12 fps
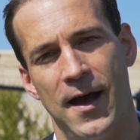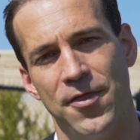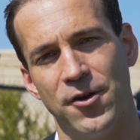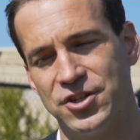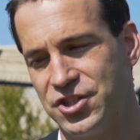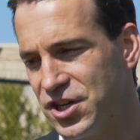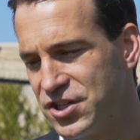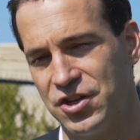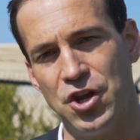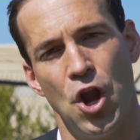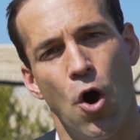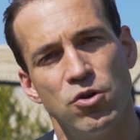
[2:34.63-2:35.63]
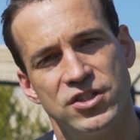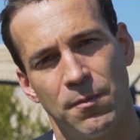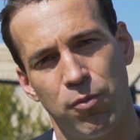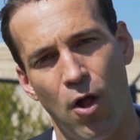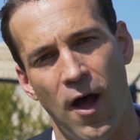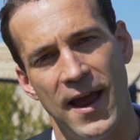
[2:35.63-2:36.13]
There's just no
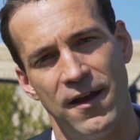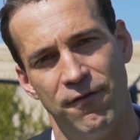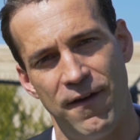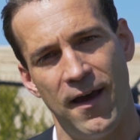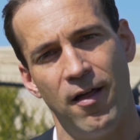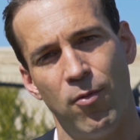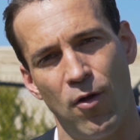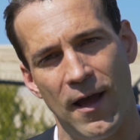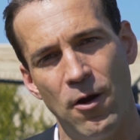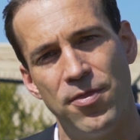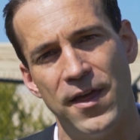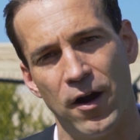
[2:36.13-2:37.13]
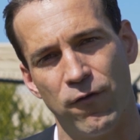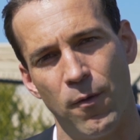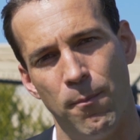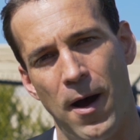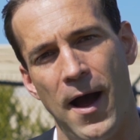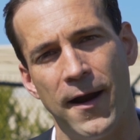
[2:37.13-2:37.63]
supply available out there for
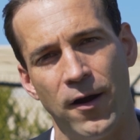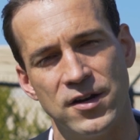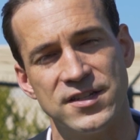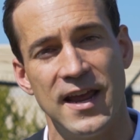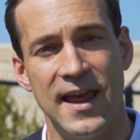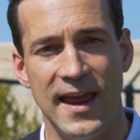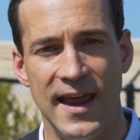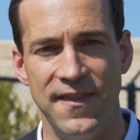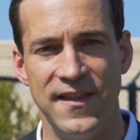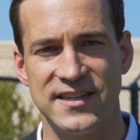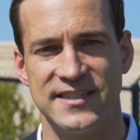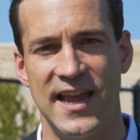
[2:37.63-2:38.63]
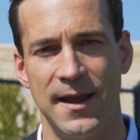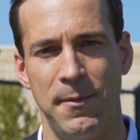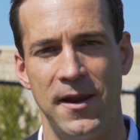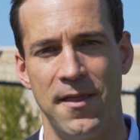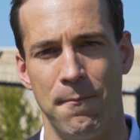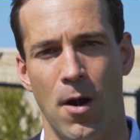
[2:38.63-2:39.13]
buyers in this
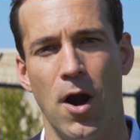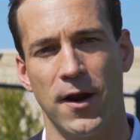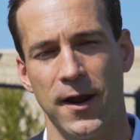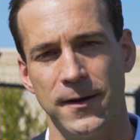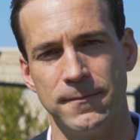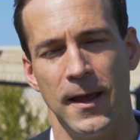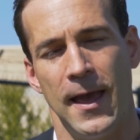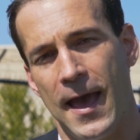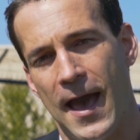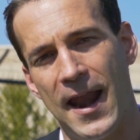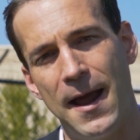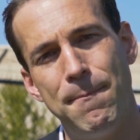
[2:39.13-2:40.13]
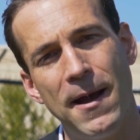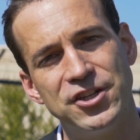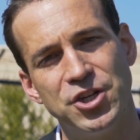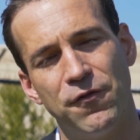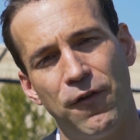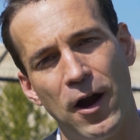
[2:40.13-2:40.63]
segment of the market. And I
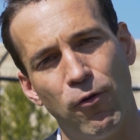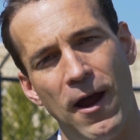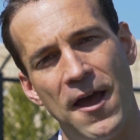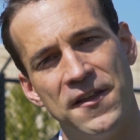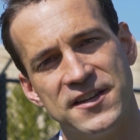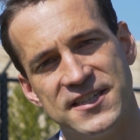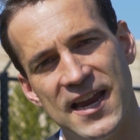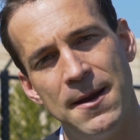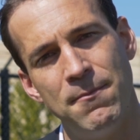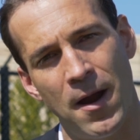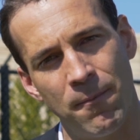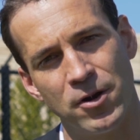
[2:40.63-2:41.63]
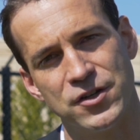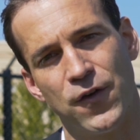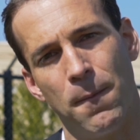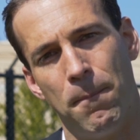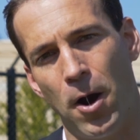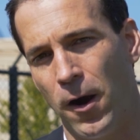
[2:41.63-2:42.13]
bet you if I ran the same numbers
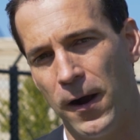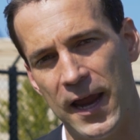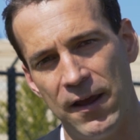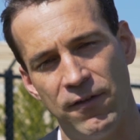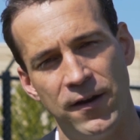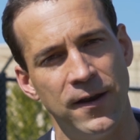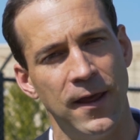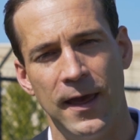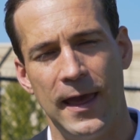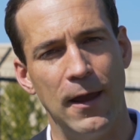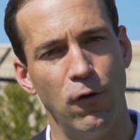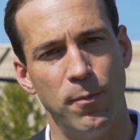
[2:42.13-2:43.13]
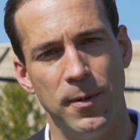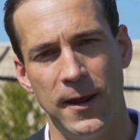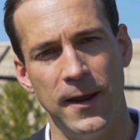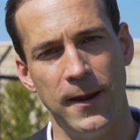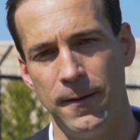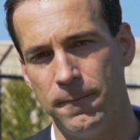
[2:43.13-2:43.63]
for Barrhaven, it would
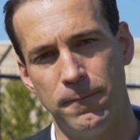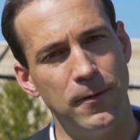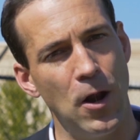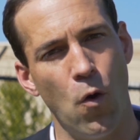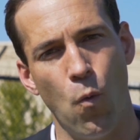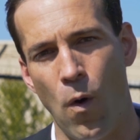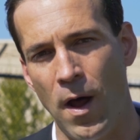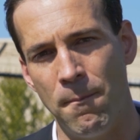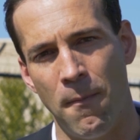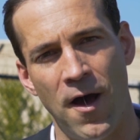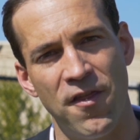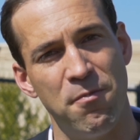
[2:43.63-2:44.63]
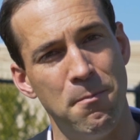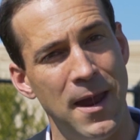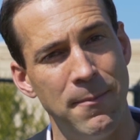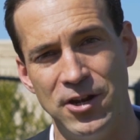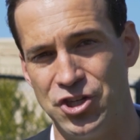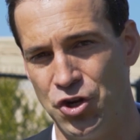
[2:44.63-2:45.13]
be, 1 month,
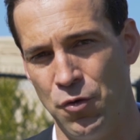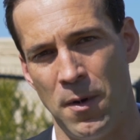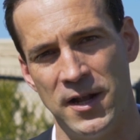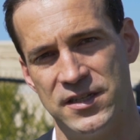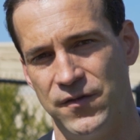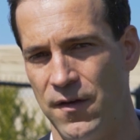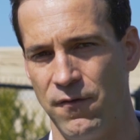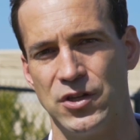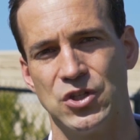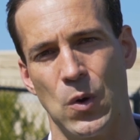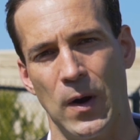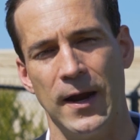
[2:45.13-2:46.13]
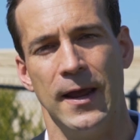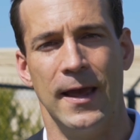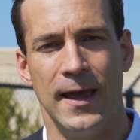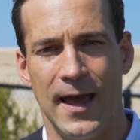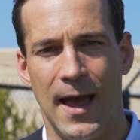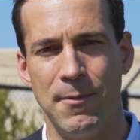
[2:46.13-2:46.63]
maybe 2 months of inventory.
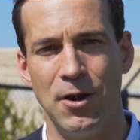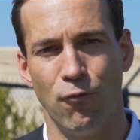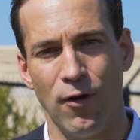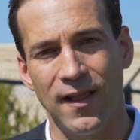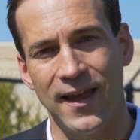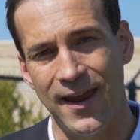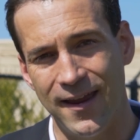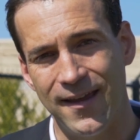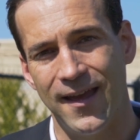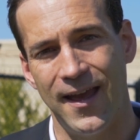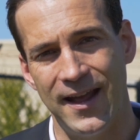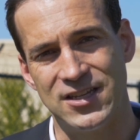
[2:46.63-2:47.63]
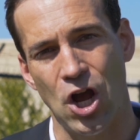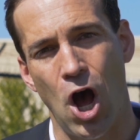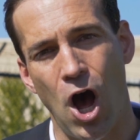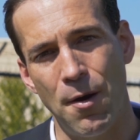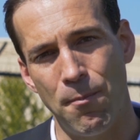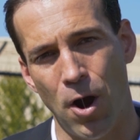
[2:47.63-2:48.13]
I mean, really, it's a
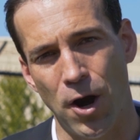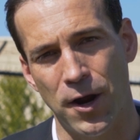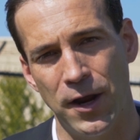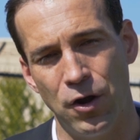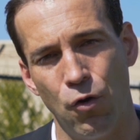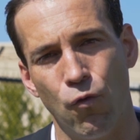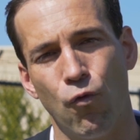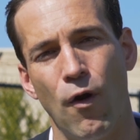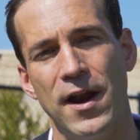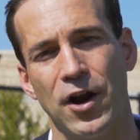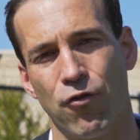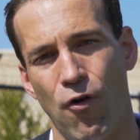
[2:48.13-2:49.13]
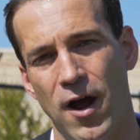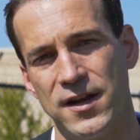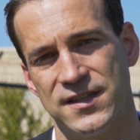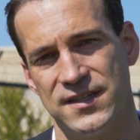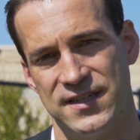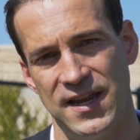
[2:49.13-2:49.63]
hot market right
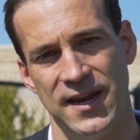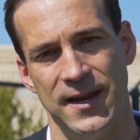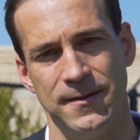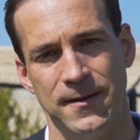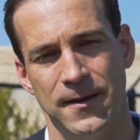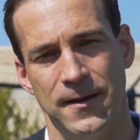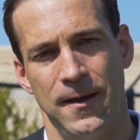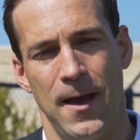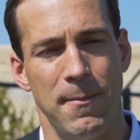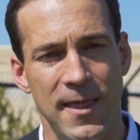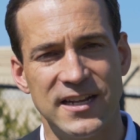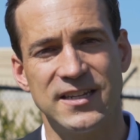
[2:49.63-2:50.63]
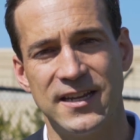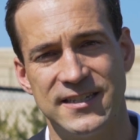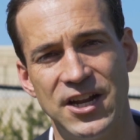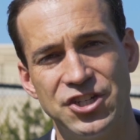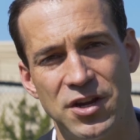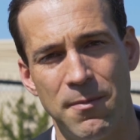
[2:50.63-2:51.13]
across the city. I mean, that's
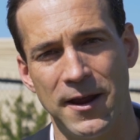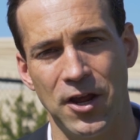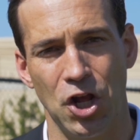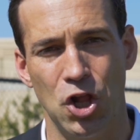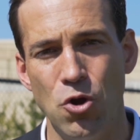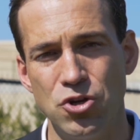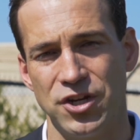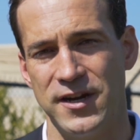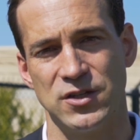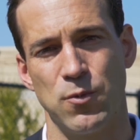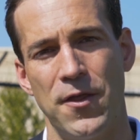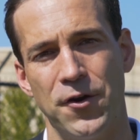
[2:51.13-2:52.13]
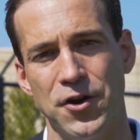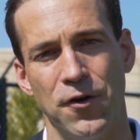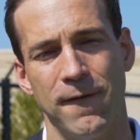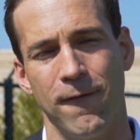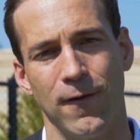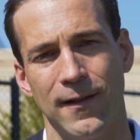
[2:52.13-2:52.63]
essentially my conclusion, is whether
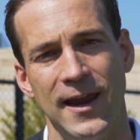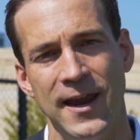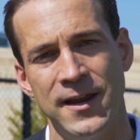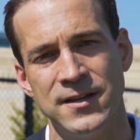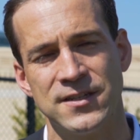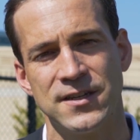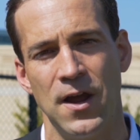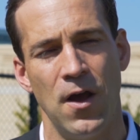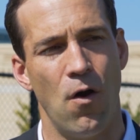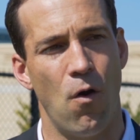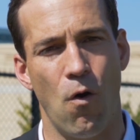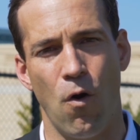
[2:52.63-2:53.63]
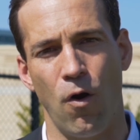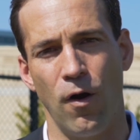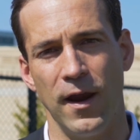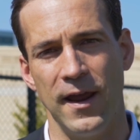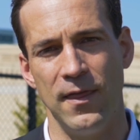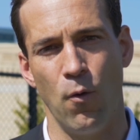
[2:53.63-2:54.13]
you're in Orleans
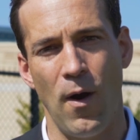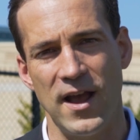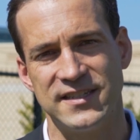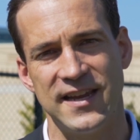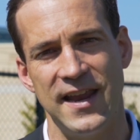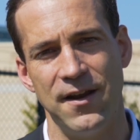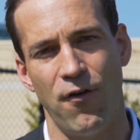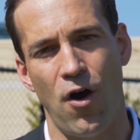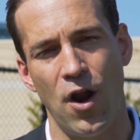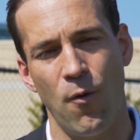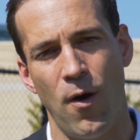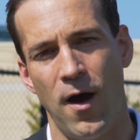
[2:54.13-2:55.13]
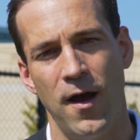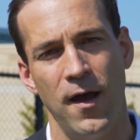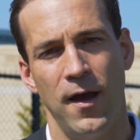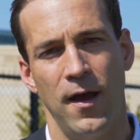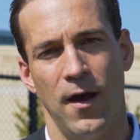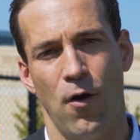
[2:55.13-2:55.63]
or in the West End of Ottawa
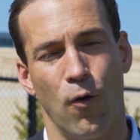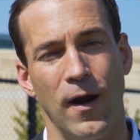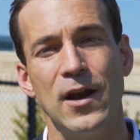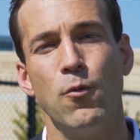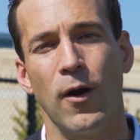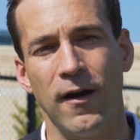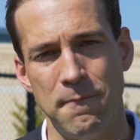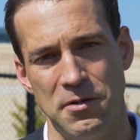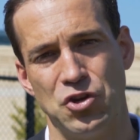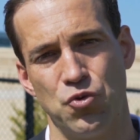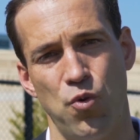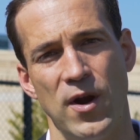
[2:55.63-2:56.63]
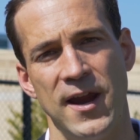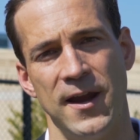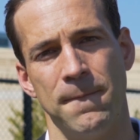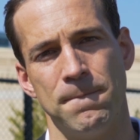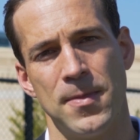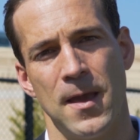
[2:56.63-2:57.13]
or anywhere in
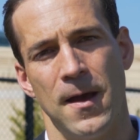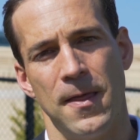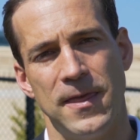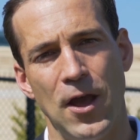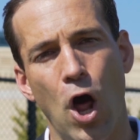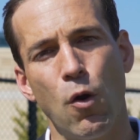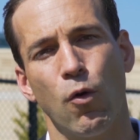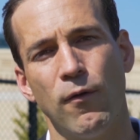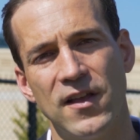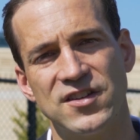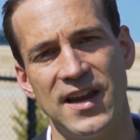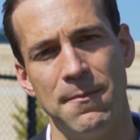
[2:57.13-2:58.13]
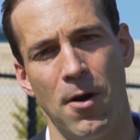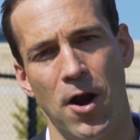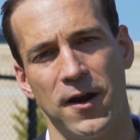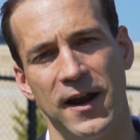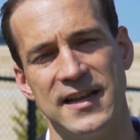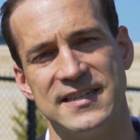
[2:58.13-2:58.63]
between, the Ottawa real estate
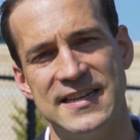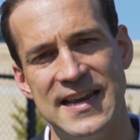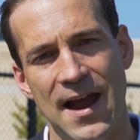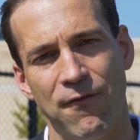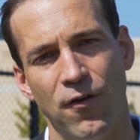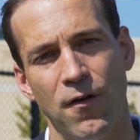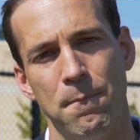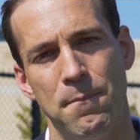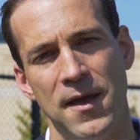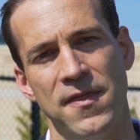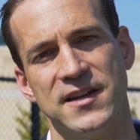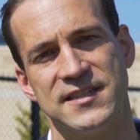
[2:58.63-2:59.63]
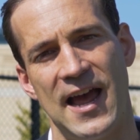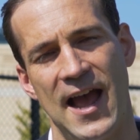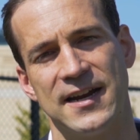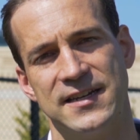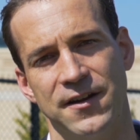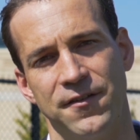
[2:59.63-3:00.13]
market has never been this
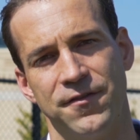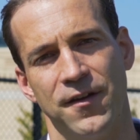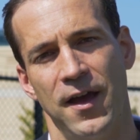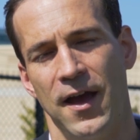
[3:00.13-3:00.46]
active.